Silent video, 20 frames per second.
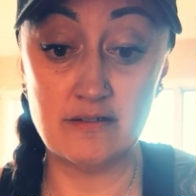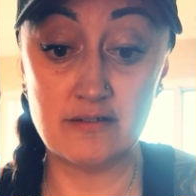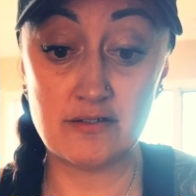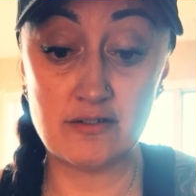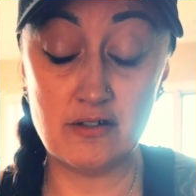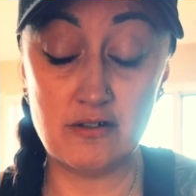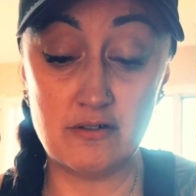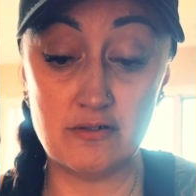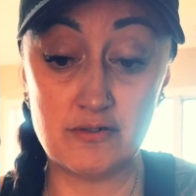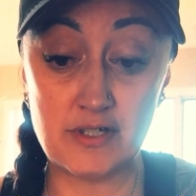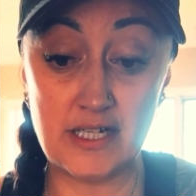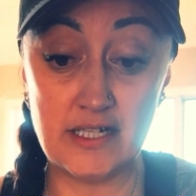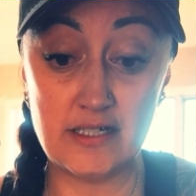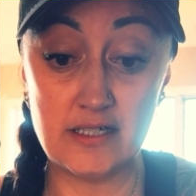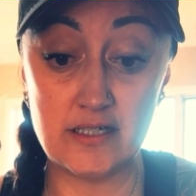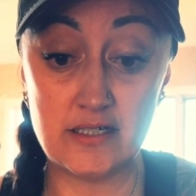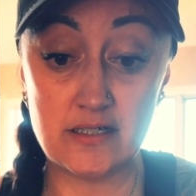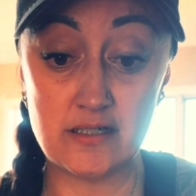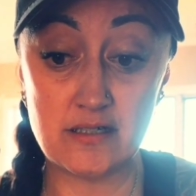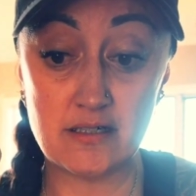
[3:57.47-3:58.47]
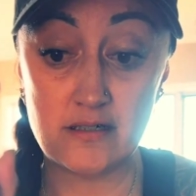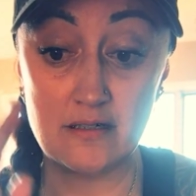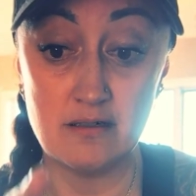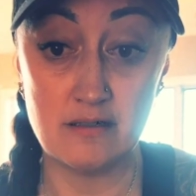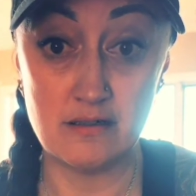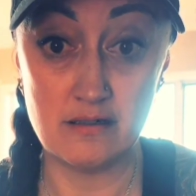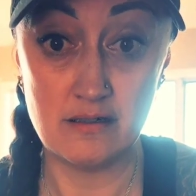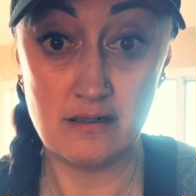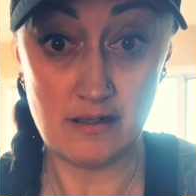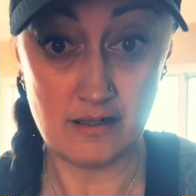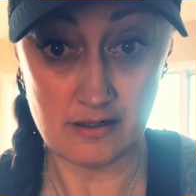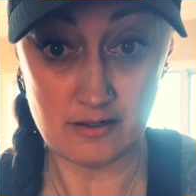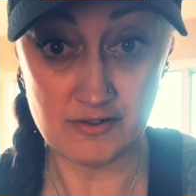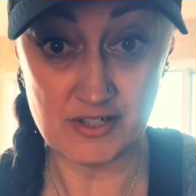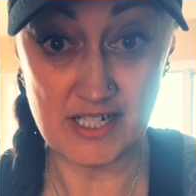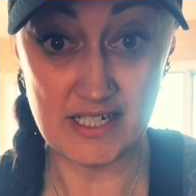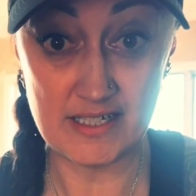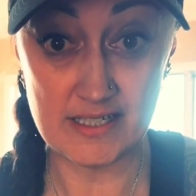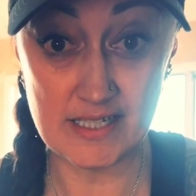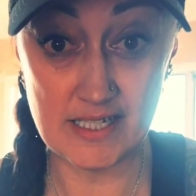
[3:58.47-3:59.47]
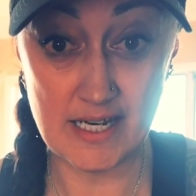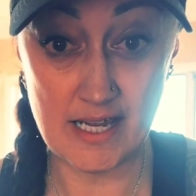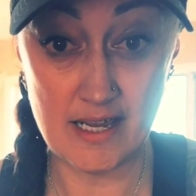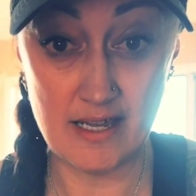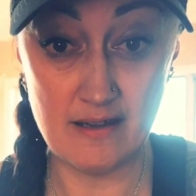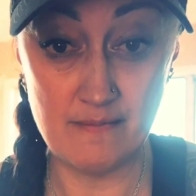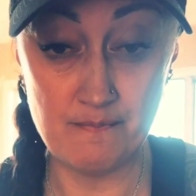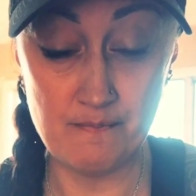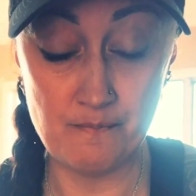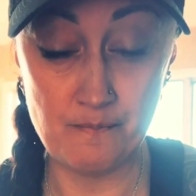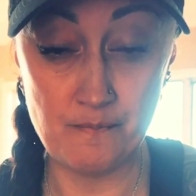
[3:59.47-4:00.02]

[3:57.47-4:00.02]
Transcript: So I'll take it today,